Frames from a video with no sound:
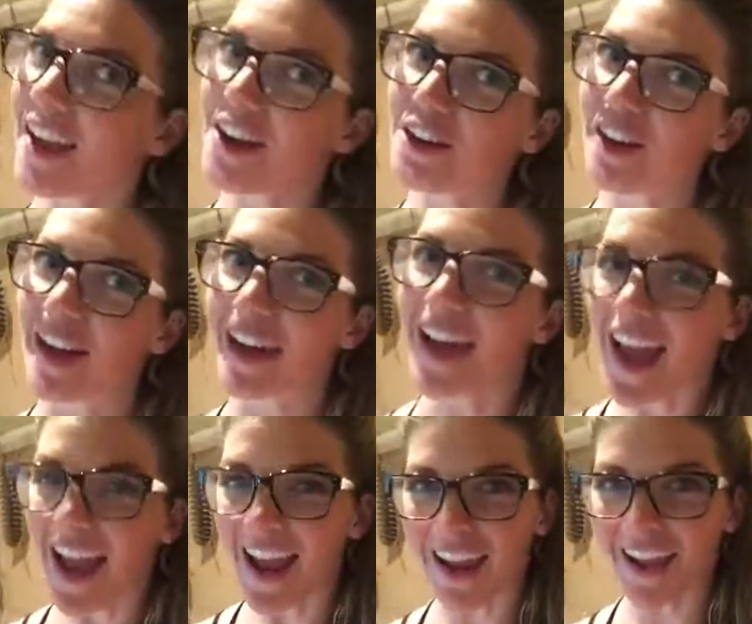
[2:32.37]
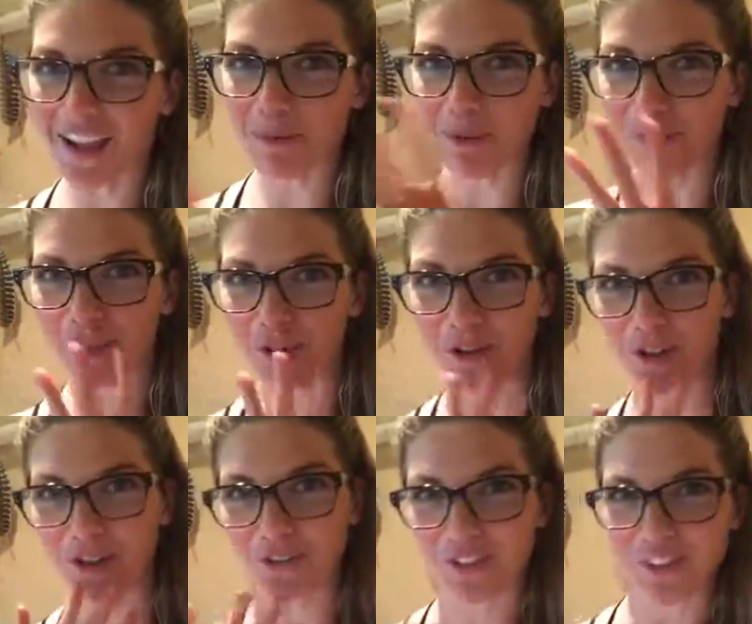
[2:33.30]
Okay, and number
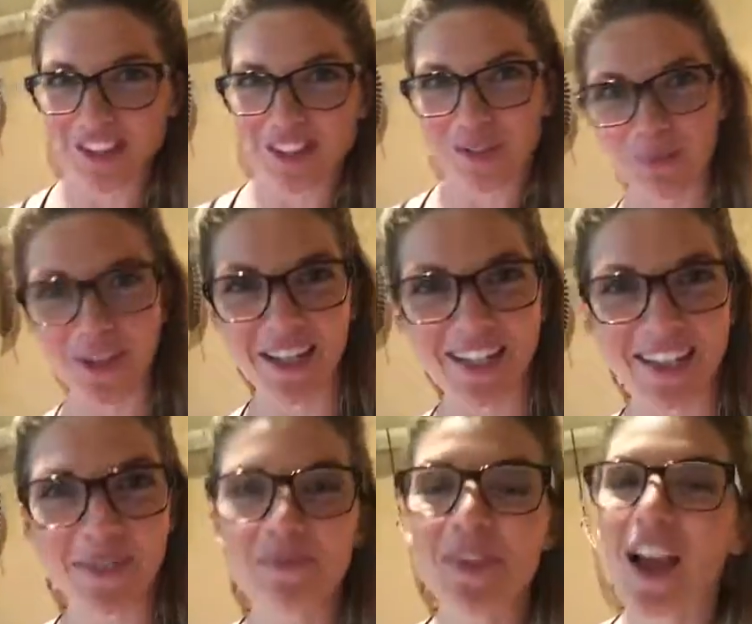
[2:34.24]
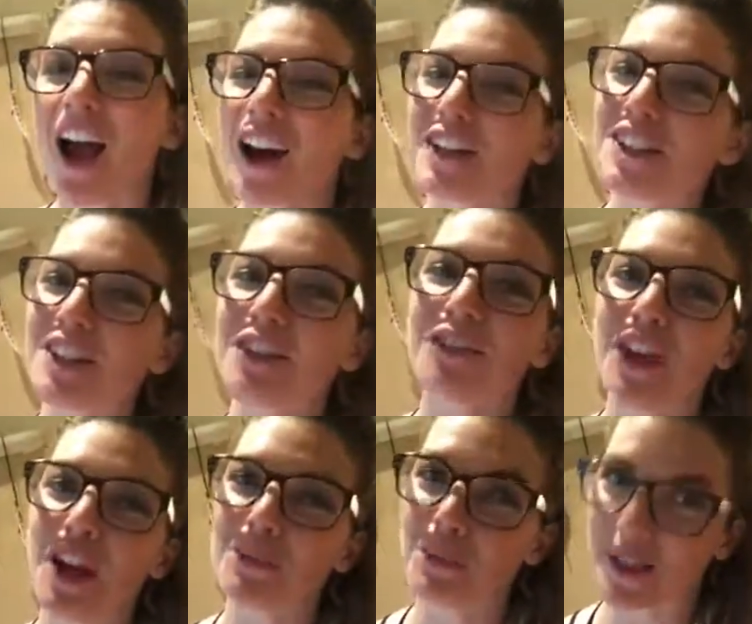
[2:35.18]
four for this week. Our dear
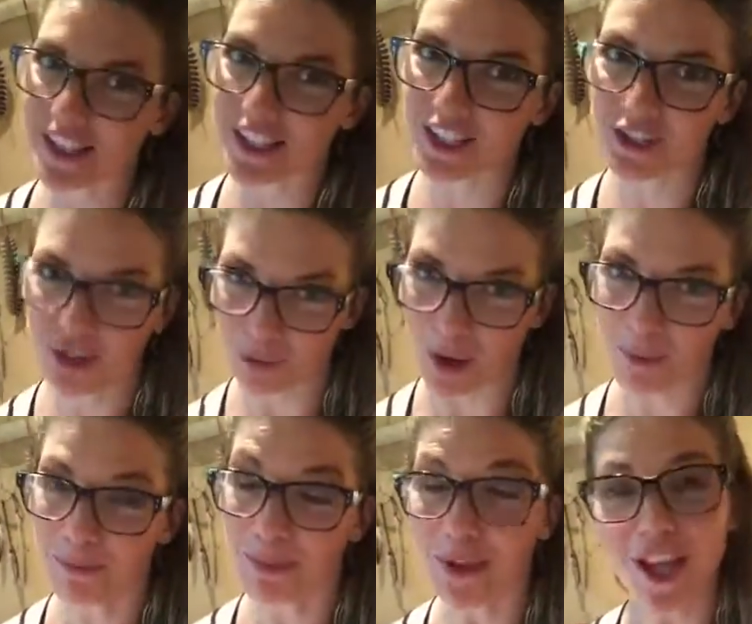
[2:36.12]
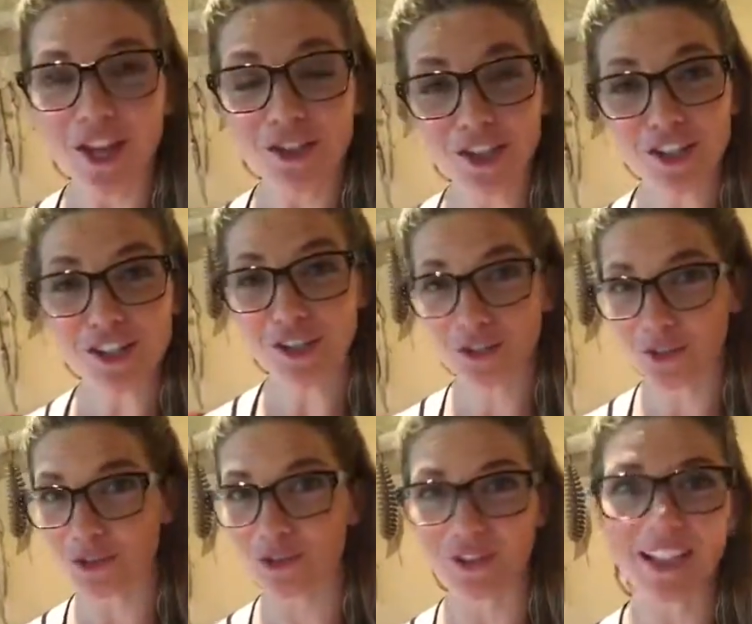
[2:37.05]
friend, President Trump, just
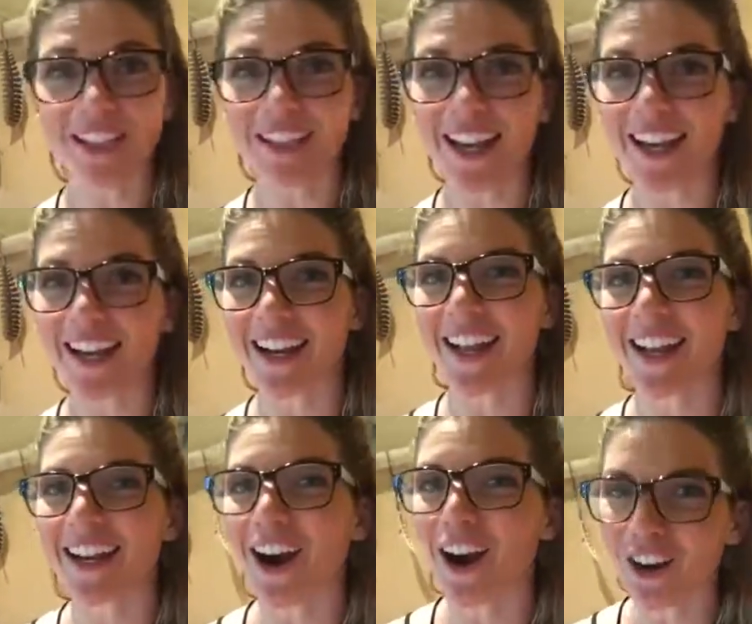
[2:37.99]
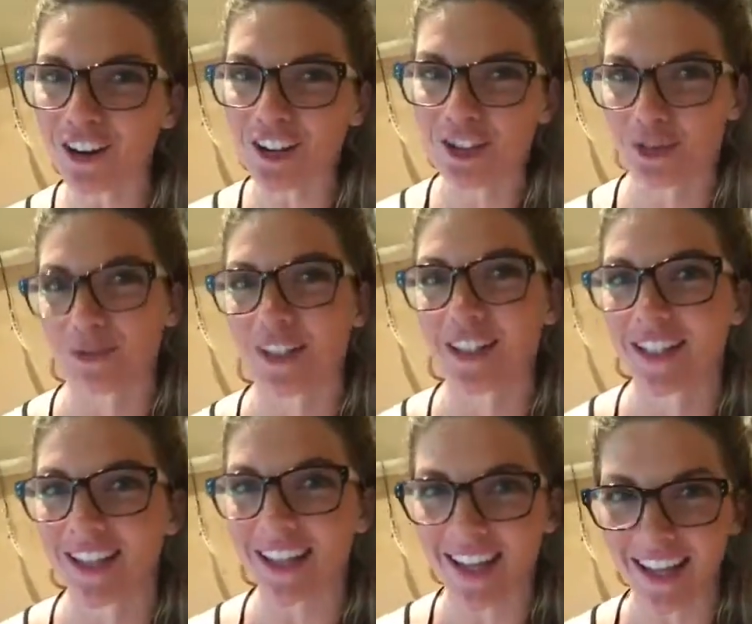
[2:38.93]
green-lighted Arctic
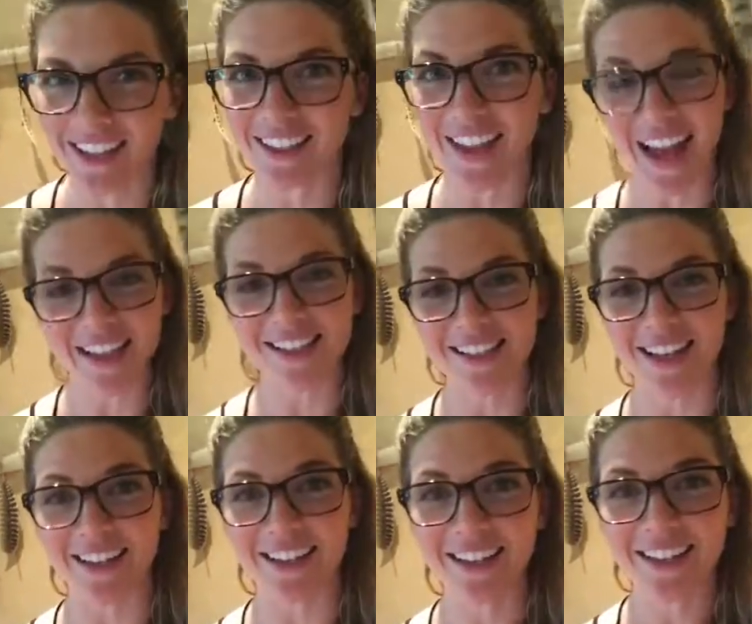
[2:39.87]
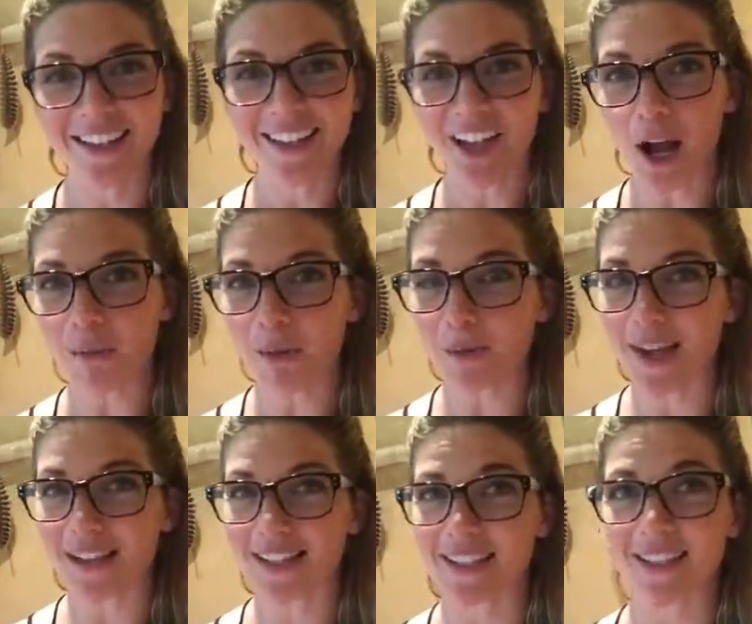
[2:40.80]
drilling in Alaska,
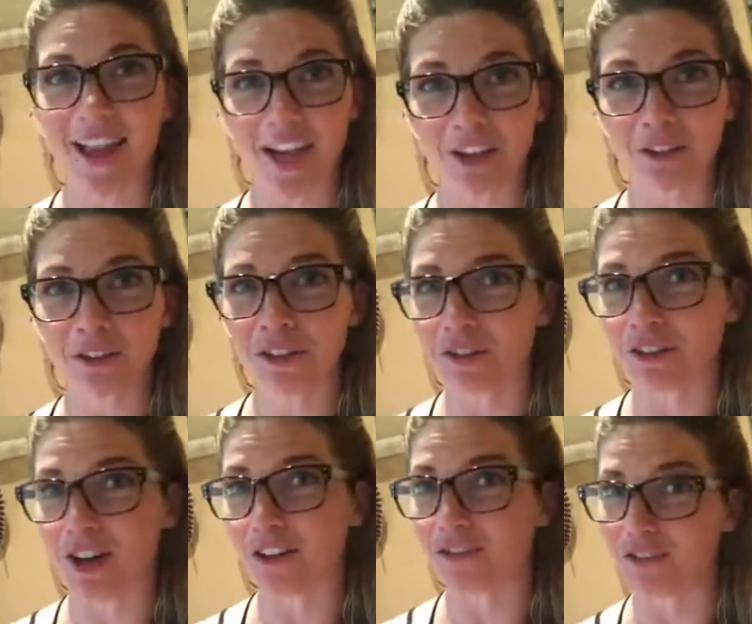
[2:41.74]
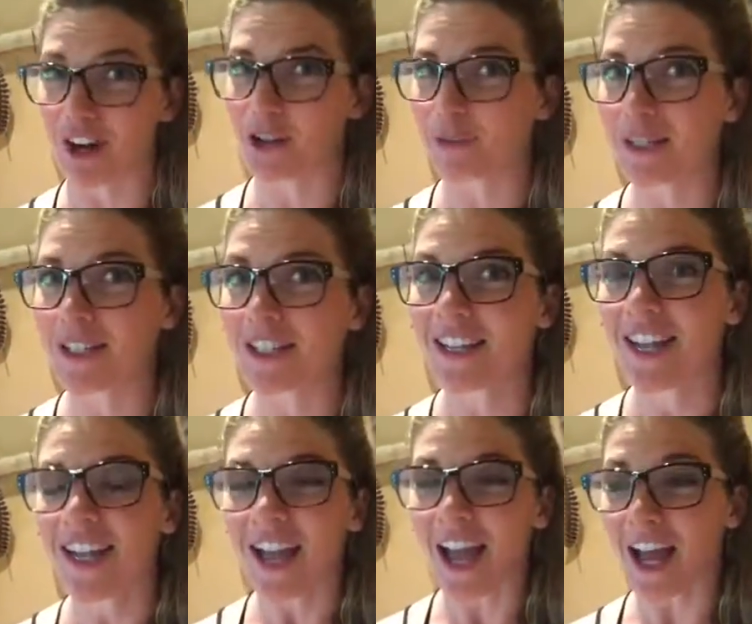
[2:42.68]
compromising the health of our environment,
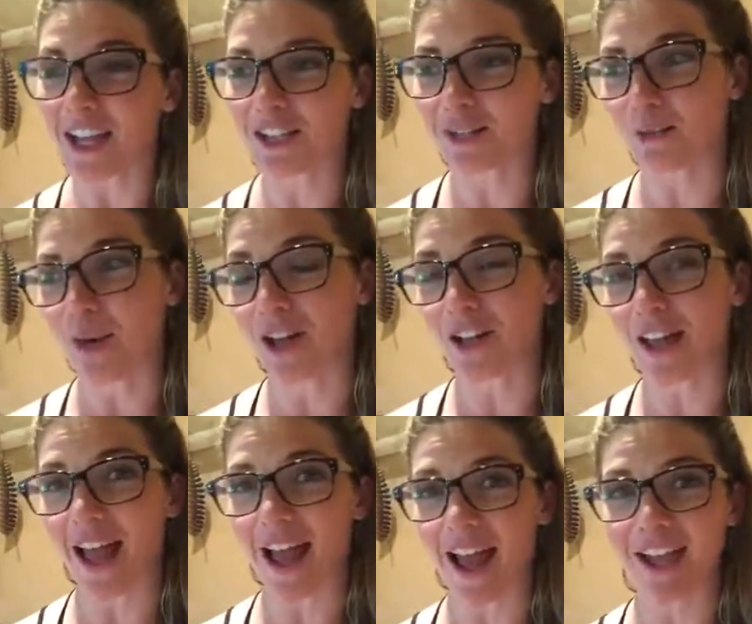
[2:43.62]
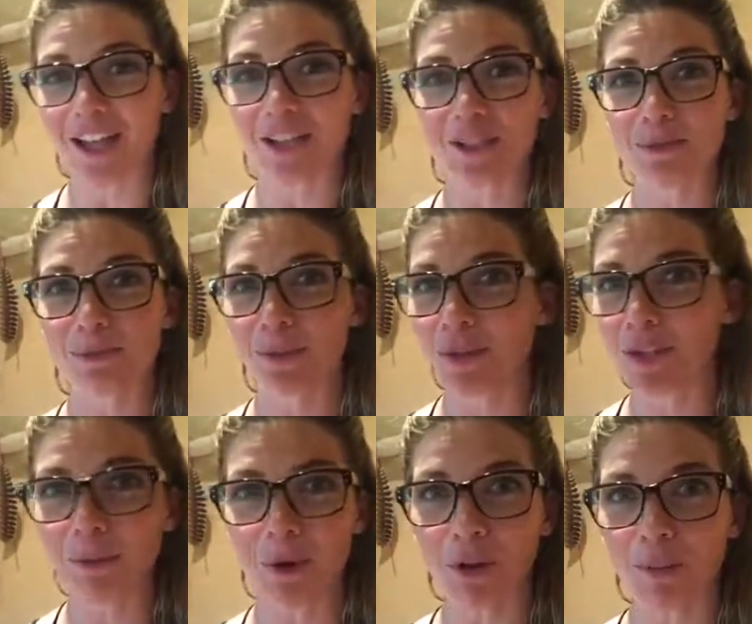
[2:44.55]
as well as
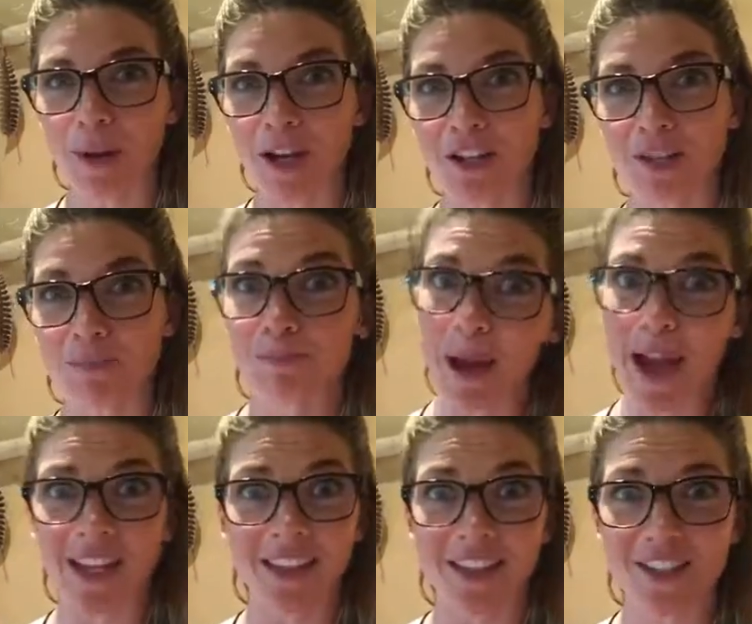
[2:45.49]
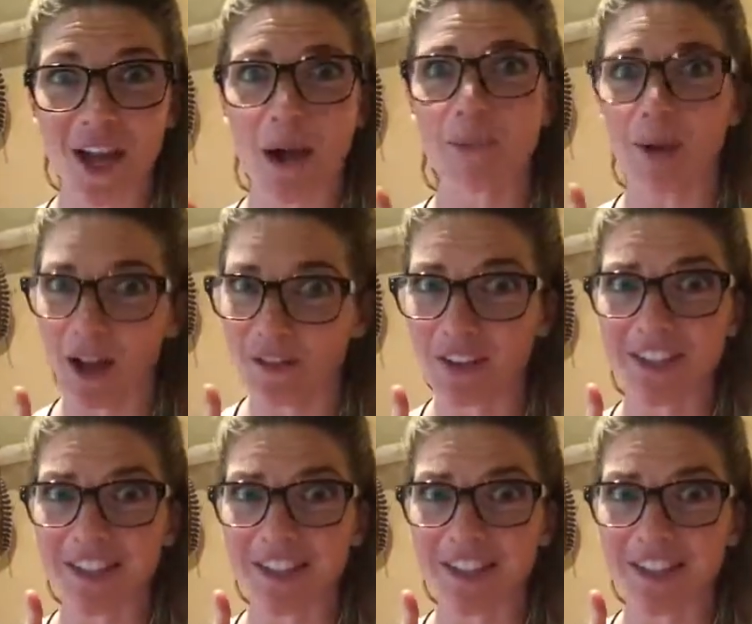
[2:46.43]
putting polar bears back at the top of the